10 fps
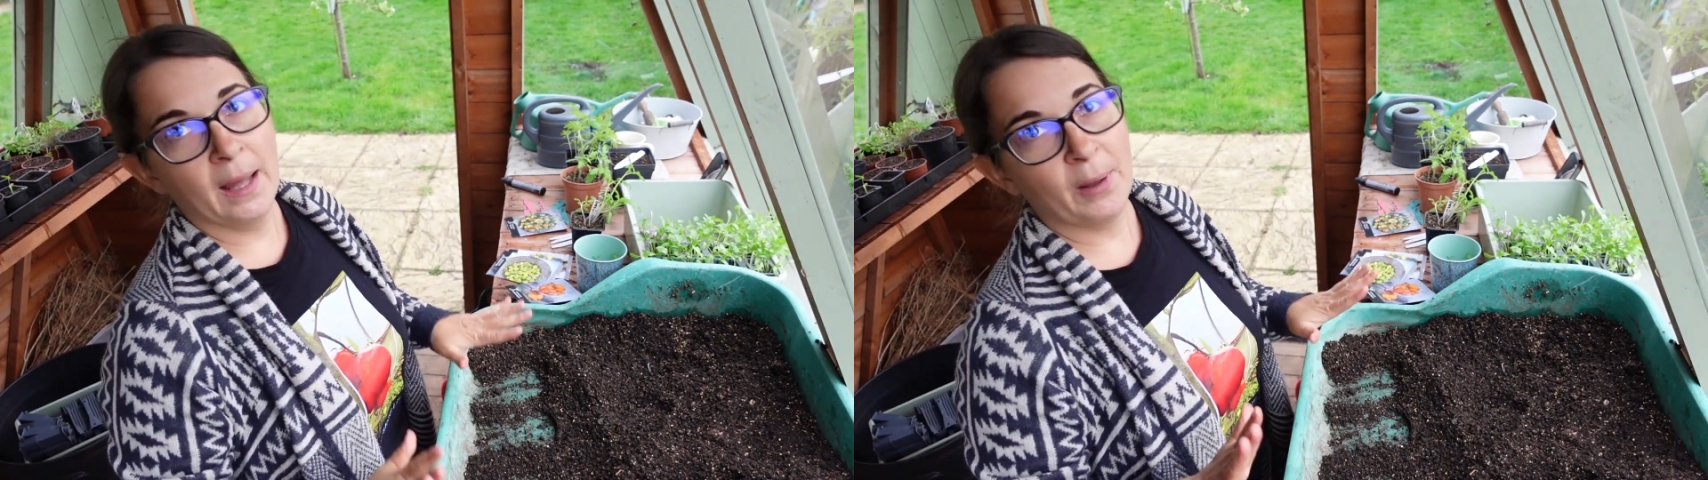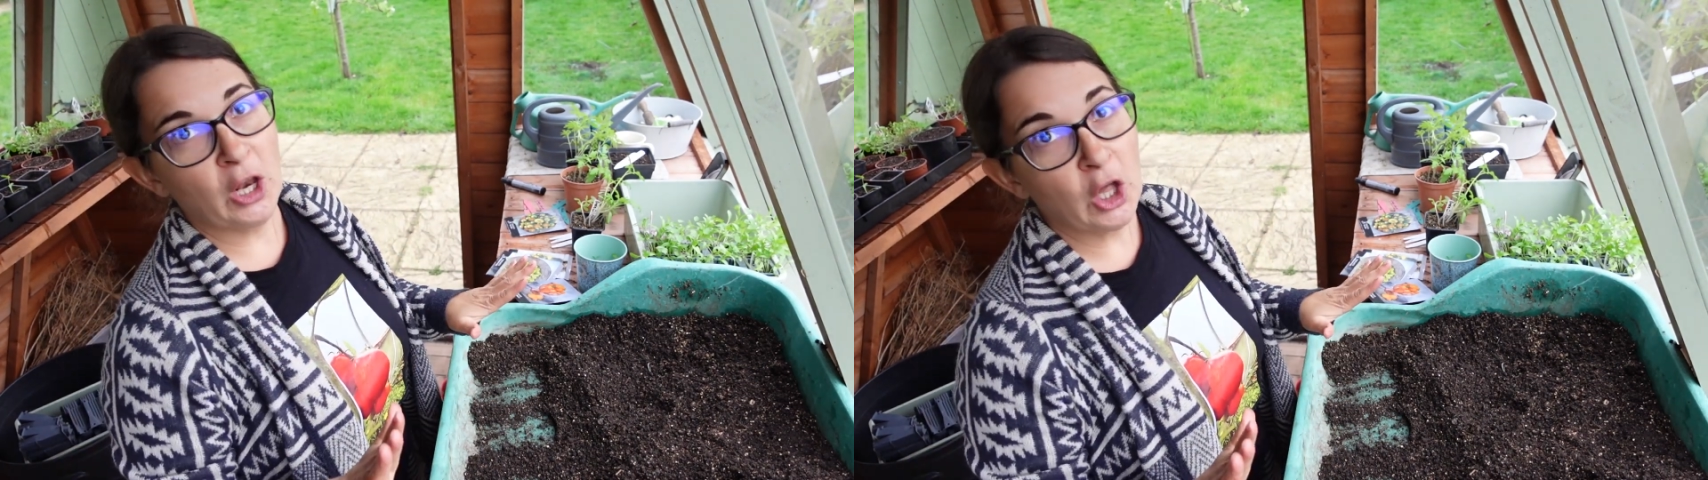
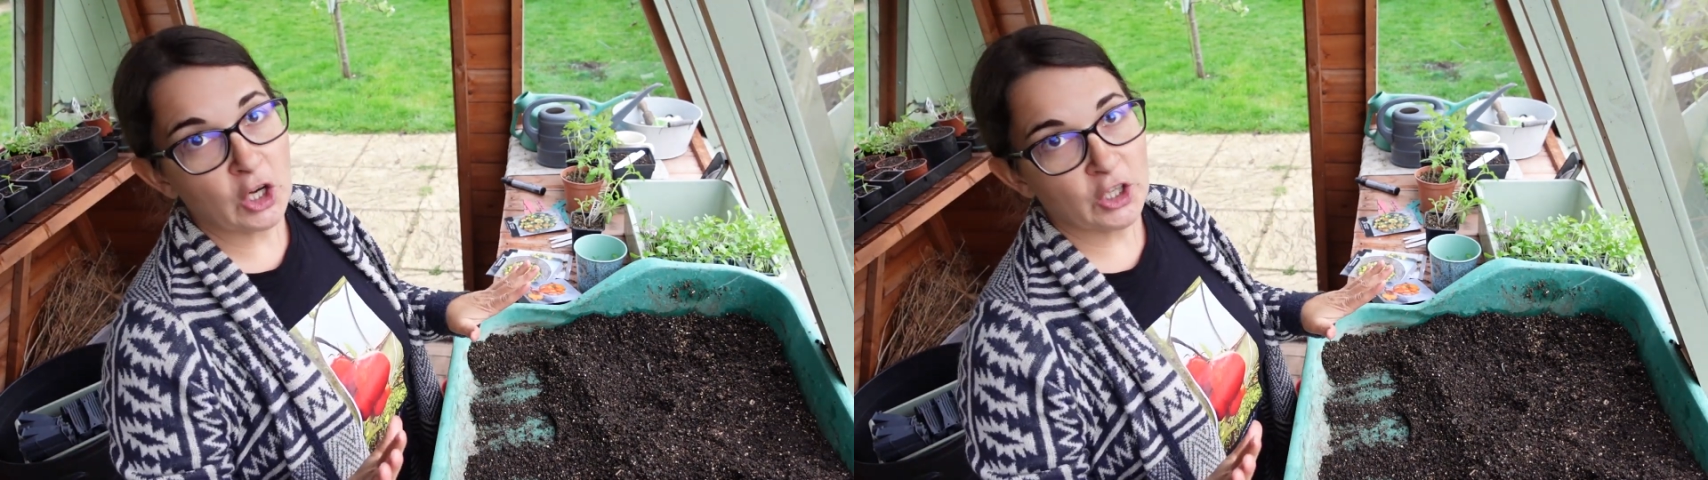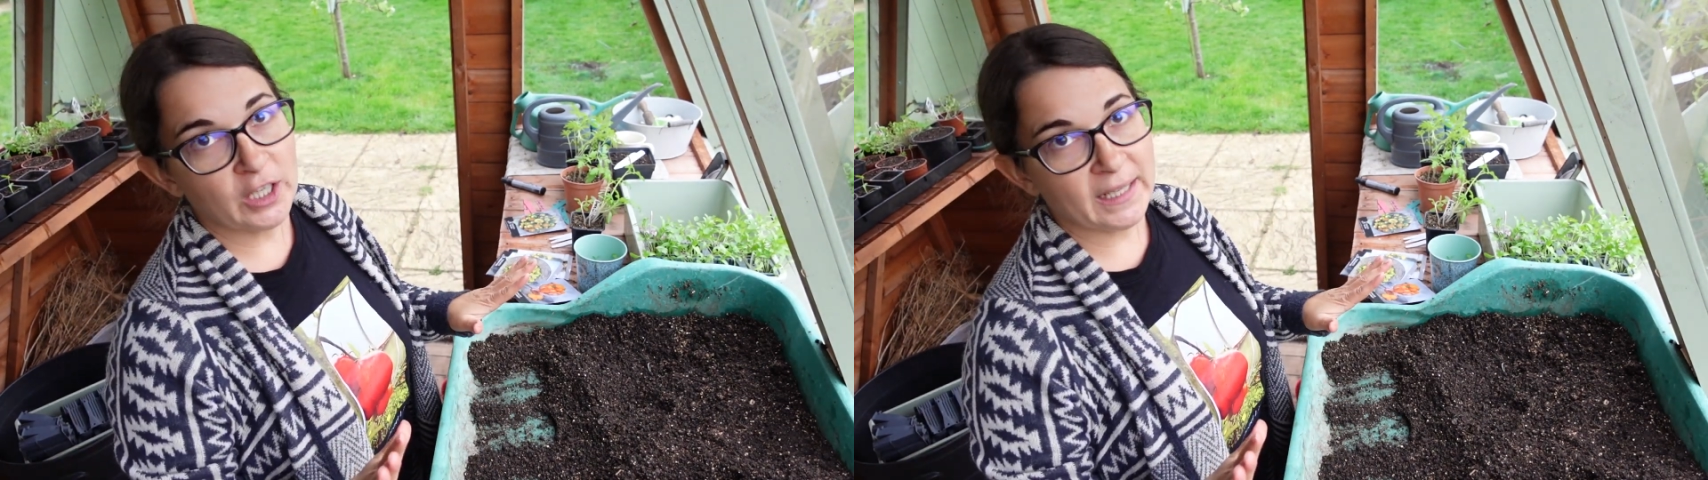
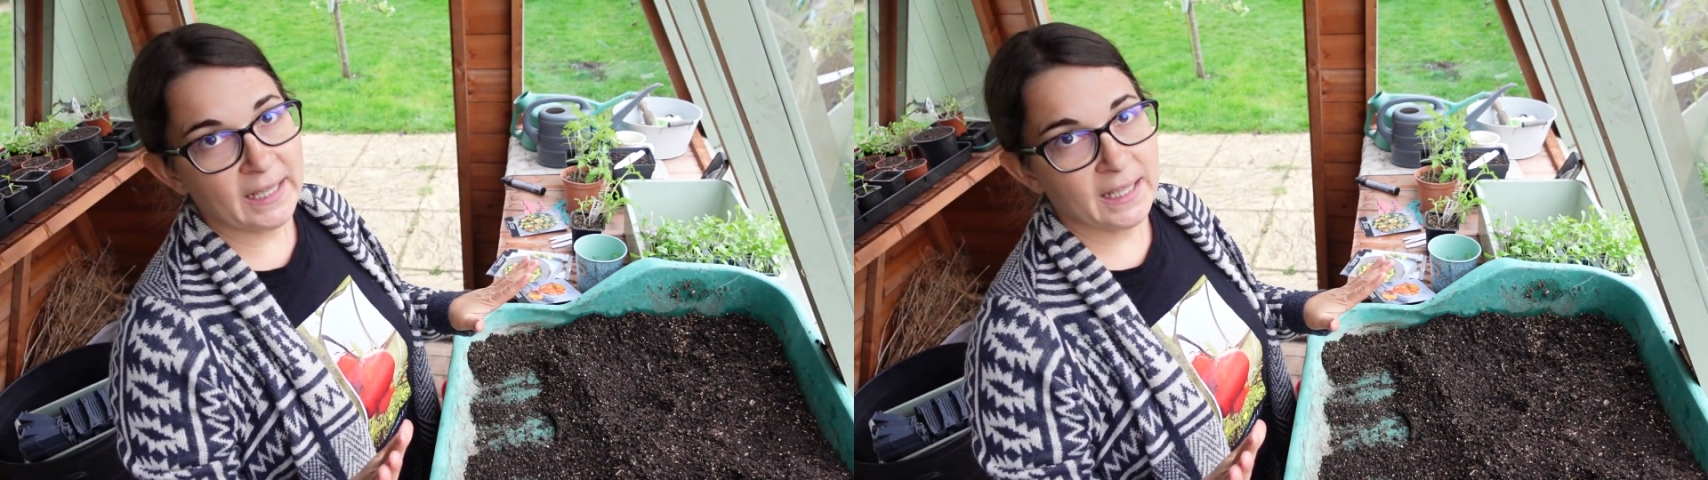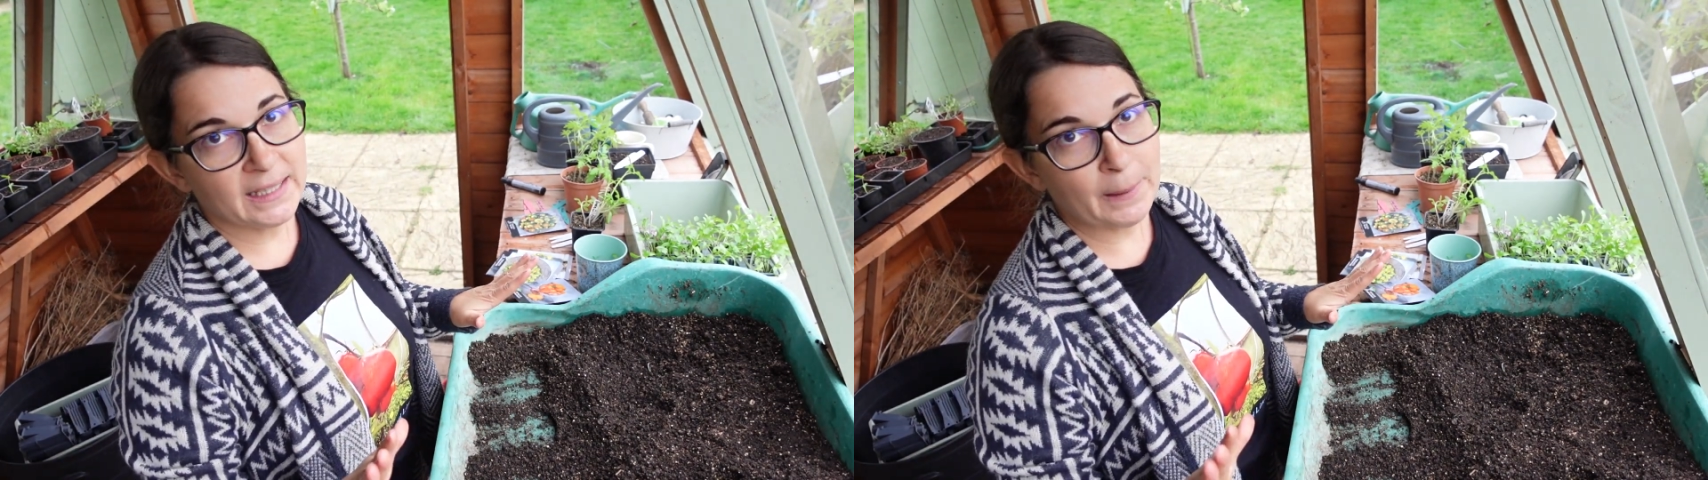
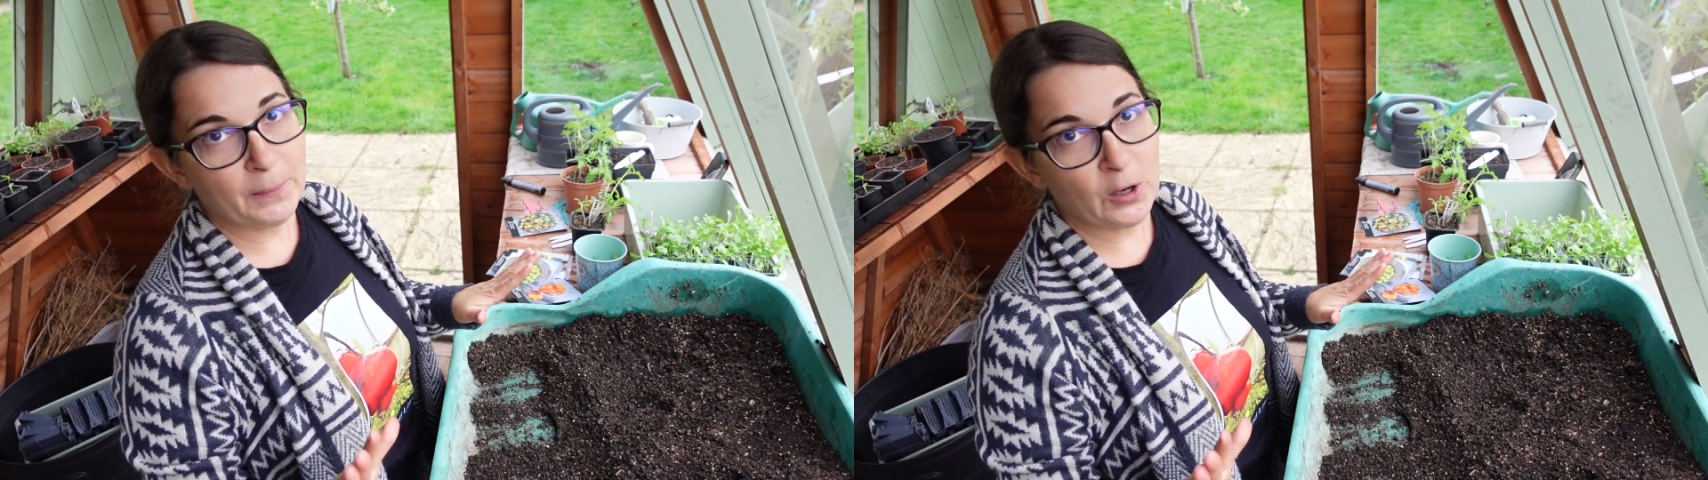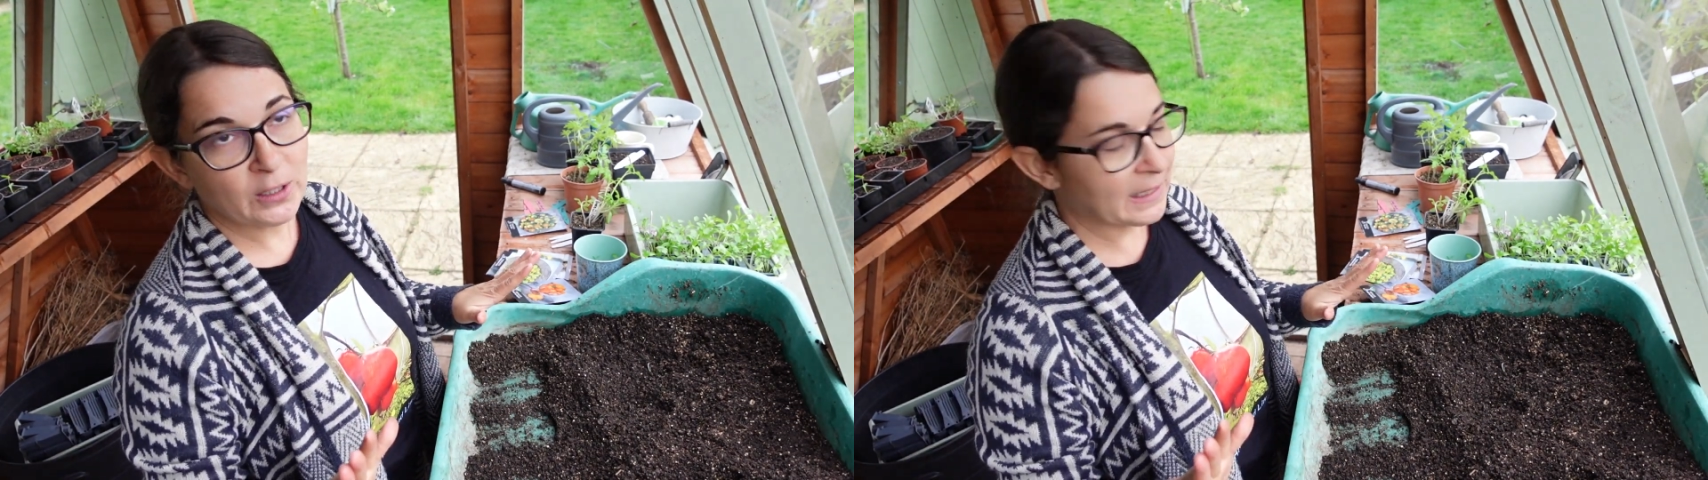Luckily, they
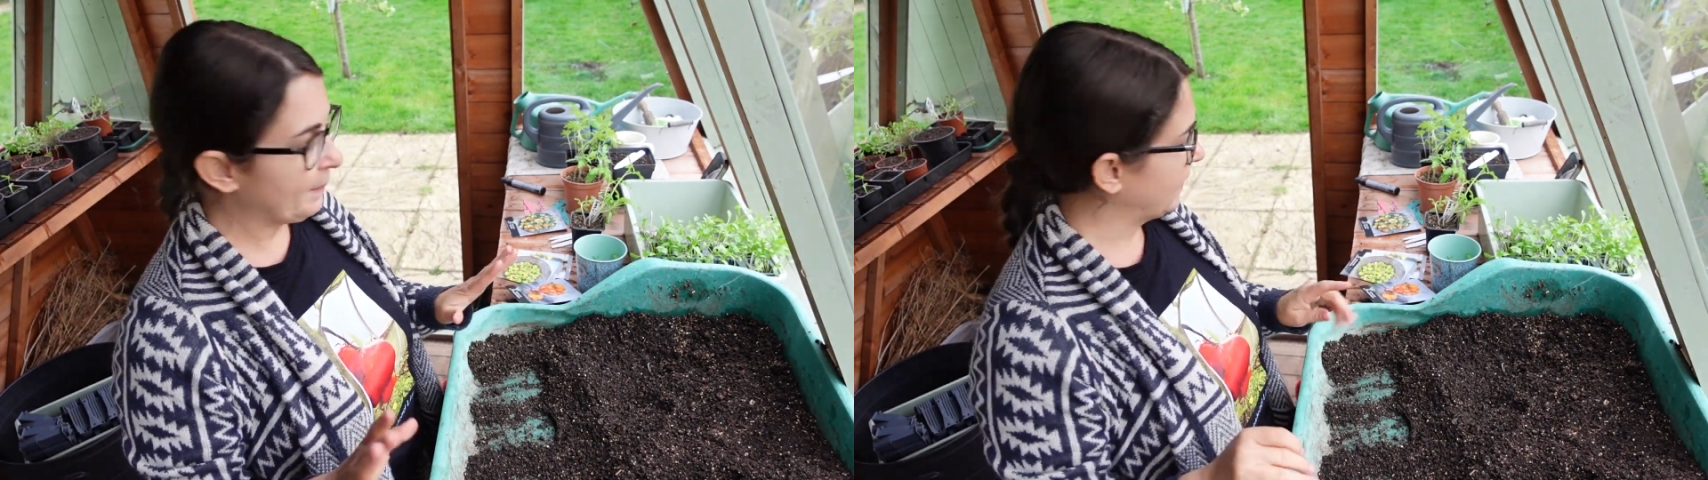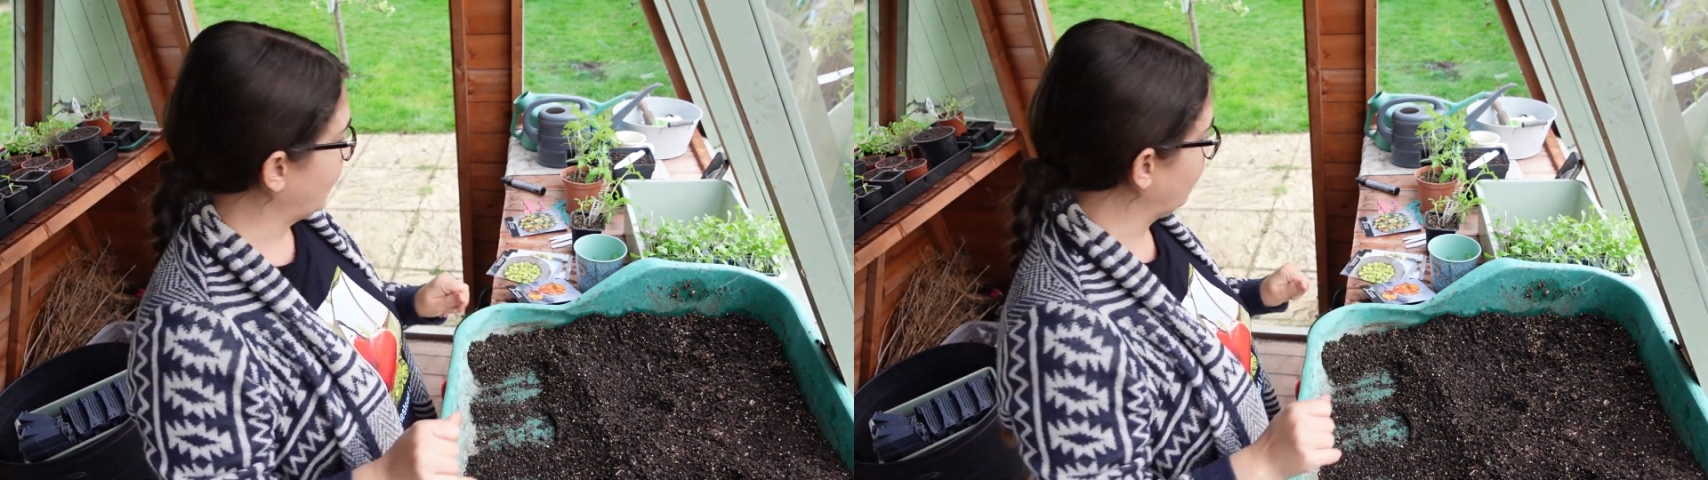perked
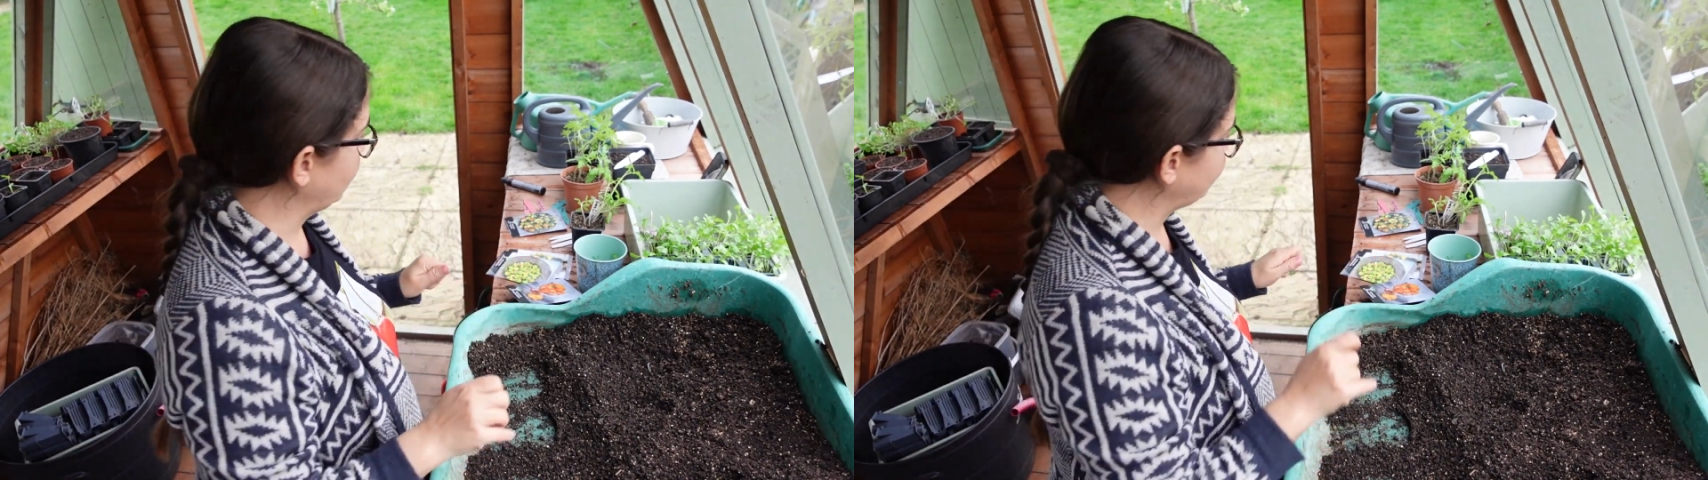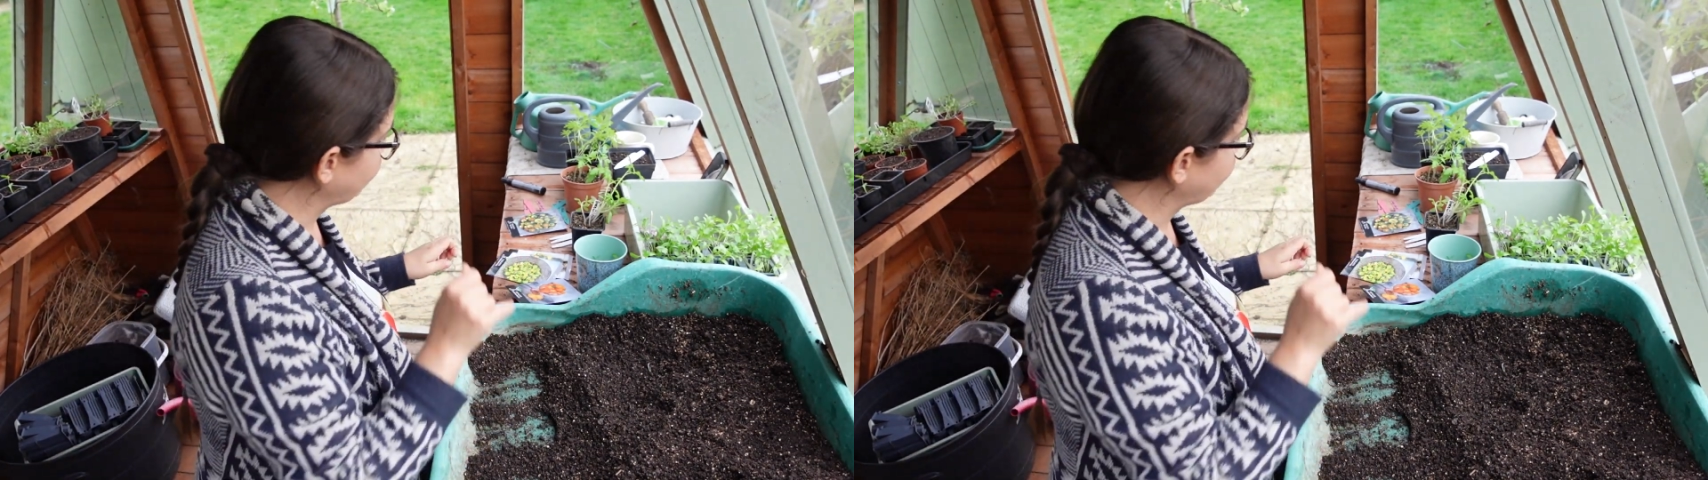up now.